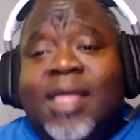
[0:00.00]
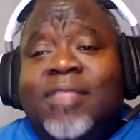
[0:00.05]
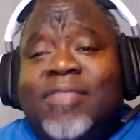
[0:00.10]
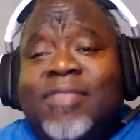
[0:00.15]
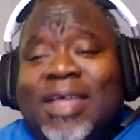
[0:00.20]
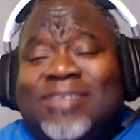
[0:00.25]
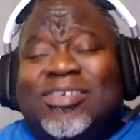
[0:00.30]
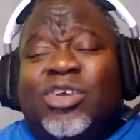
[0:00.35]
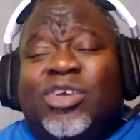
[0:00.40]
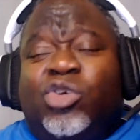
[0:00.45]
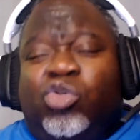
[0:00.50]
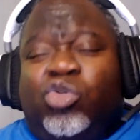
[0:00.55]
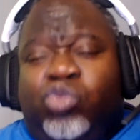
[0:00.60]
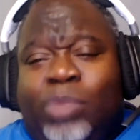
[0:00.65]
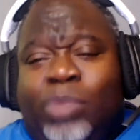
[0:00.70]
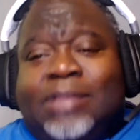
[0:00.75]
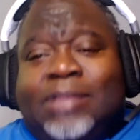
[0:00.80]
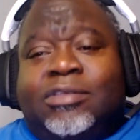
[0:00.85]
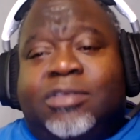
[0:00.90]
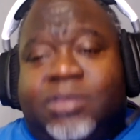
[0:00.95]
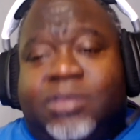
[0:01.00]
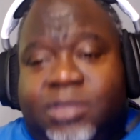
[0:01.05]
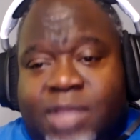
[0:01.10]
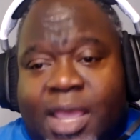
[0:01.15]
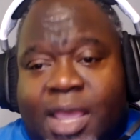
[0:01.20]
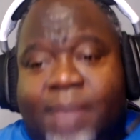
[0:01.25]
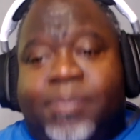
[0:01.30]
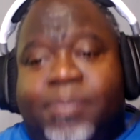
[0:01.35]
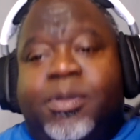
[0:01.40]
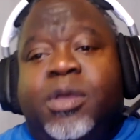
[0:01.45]
That's a great
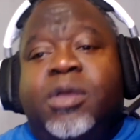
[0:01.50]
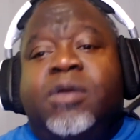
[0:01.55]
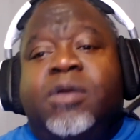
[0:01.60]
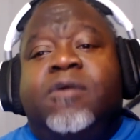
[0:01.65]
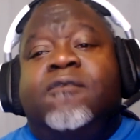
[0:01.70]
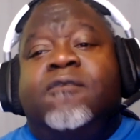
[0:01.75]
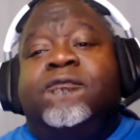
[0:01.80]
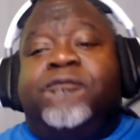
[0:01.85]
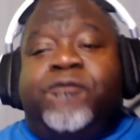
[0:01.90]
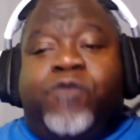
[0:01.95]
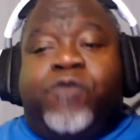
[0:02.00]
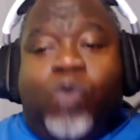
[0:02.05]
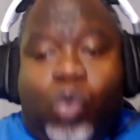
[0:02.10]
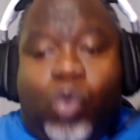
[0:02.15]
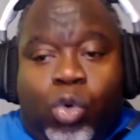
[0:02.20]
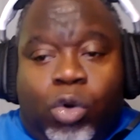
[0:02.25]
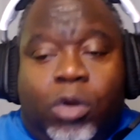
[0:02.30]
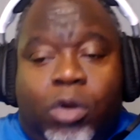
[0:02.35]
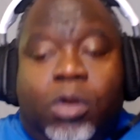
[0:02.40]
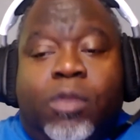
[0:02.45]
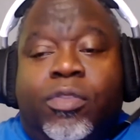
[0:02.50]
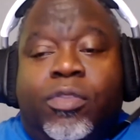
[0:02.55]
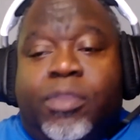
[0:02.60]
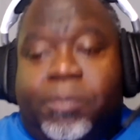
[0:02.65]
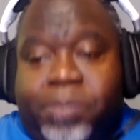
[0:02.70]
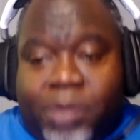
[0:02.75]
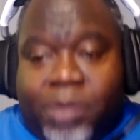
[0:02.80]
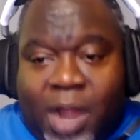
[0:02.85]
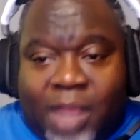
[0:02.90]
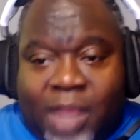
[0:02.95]
step for the
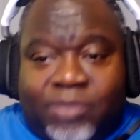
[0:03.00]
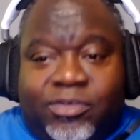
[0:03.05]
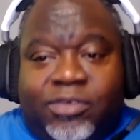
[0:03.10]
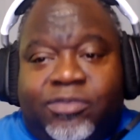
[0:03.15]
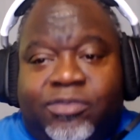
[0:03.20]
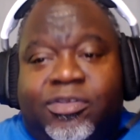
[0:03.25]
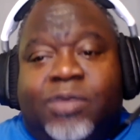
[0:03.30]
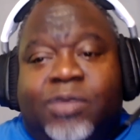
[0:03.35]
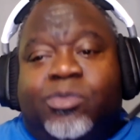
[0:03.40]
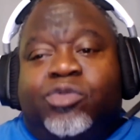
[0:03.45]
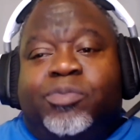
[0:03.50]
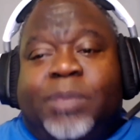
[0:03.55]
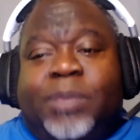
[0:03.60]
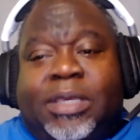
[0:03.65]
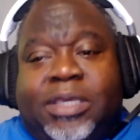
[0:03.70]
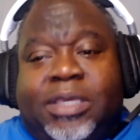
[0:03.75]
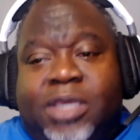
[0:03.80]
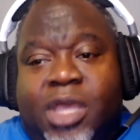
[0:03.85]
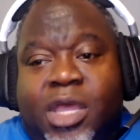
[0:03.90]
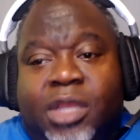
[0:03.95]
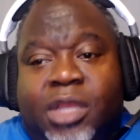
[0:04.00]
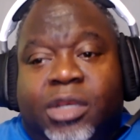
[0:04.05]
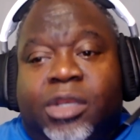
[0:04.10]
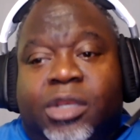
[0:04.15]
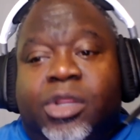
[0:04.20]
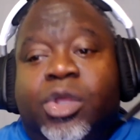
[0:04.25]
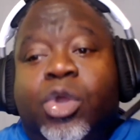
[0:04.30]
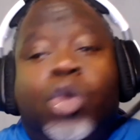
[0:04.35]
process that was begun